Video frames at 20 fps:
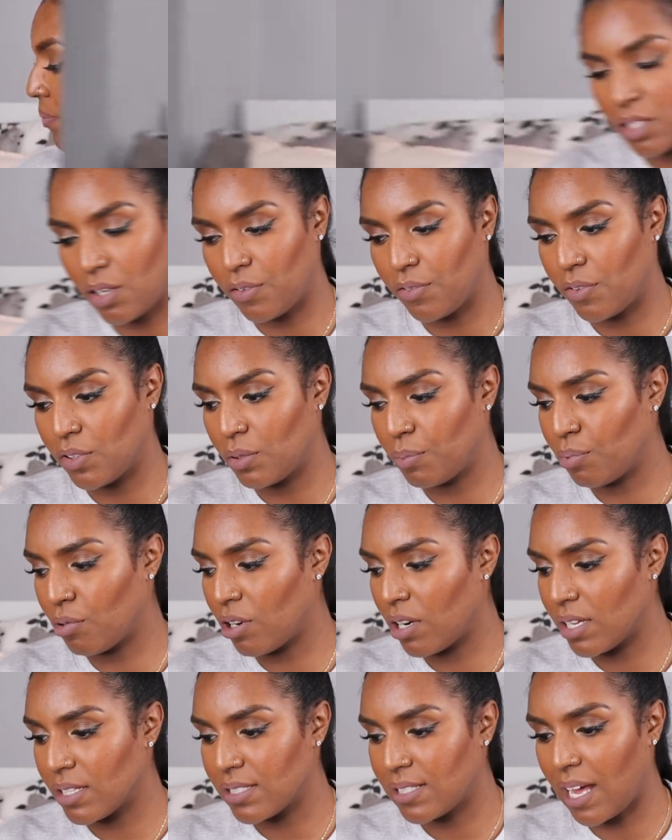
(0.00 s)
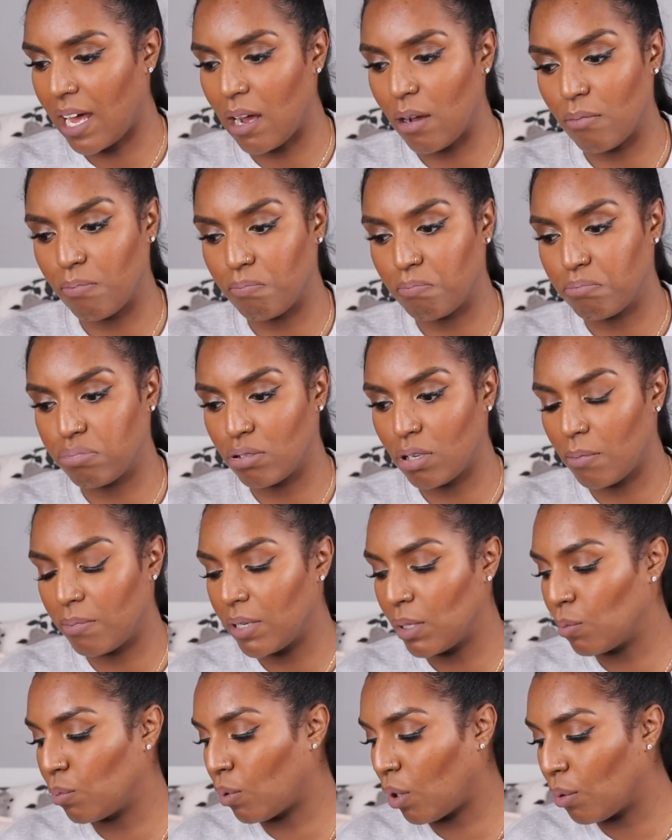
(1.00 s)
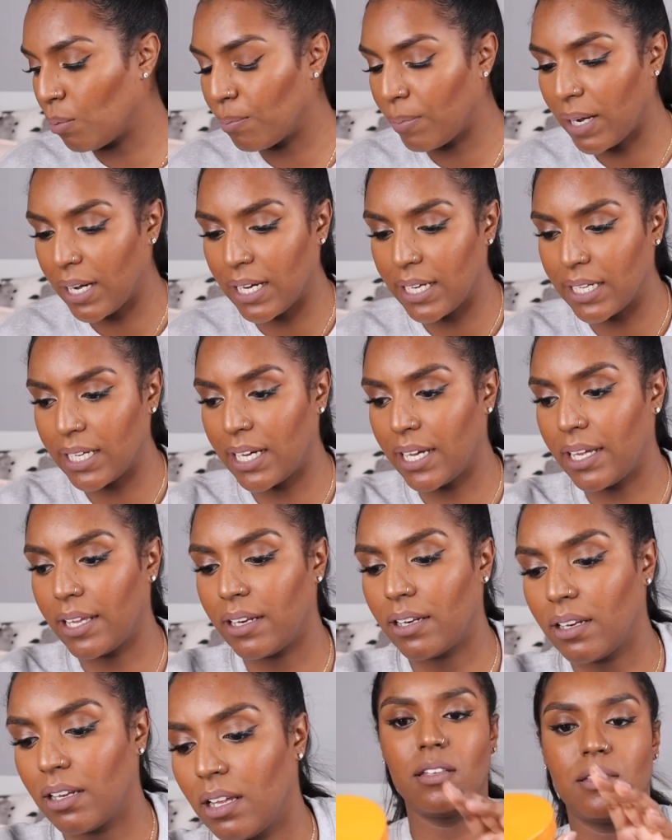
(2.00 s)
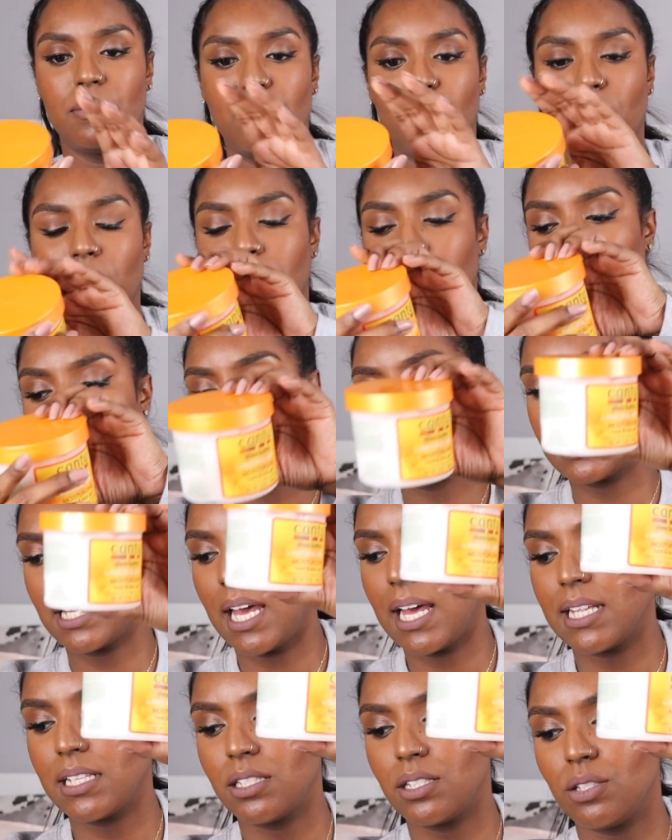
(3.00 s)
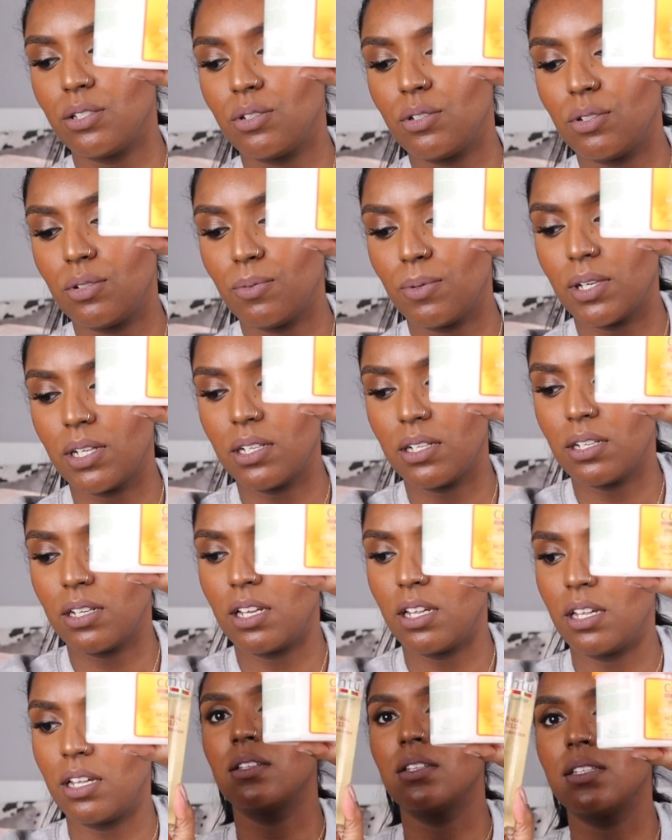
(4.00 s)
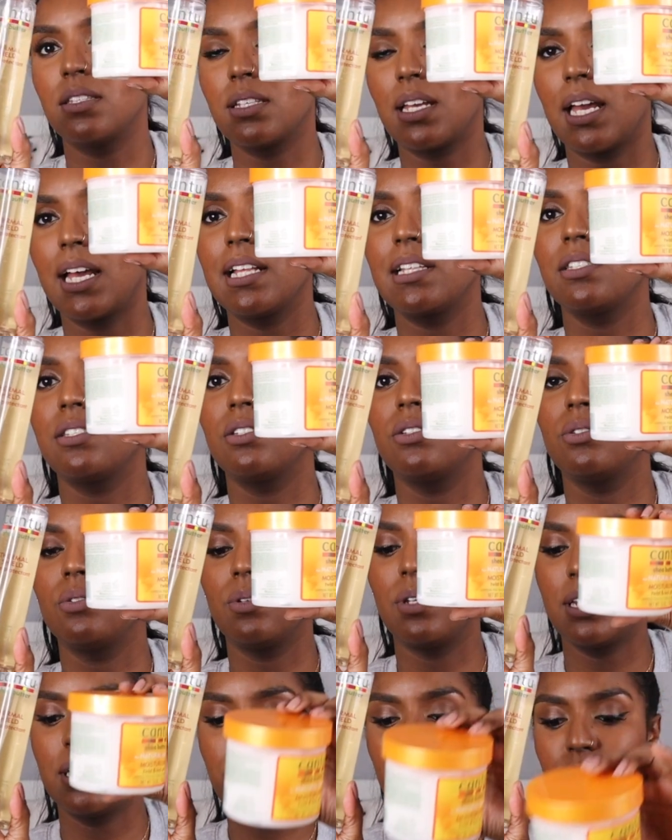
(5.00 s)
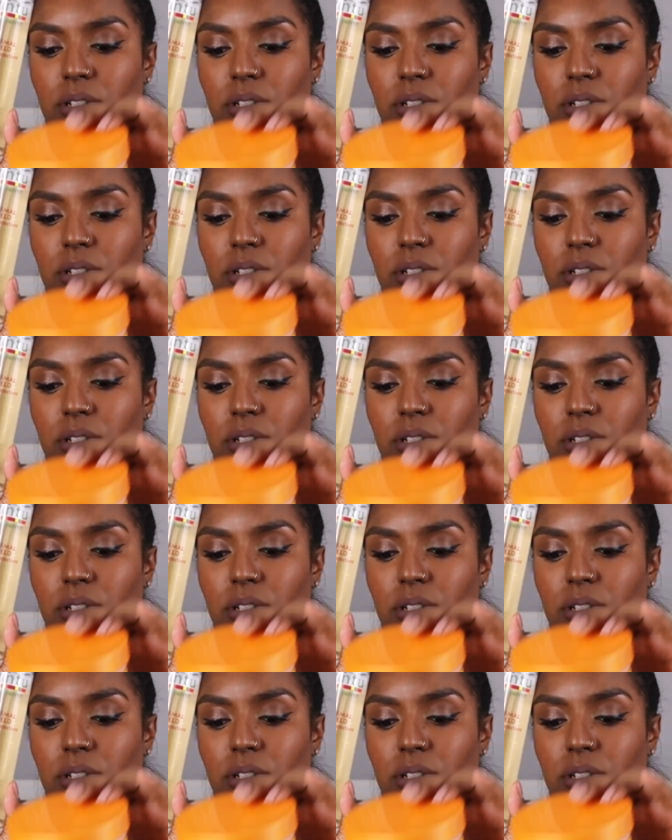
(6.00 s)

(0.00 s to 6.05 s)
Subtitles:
So for the products that I probably won't buy again, it's probably this Cantu one, this Cantu heat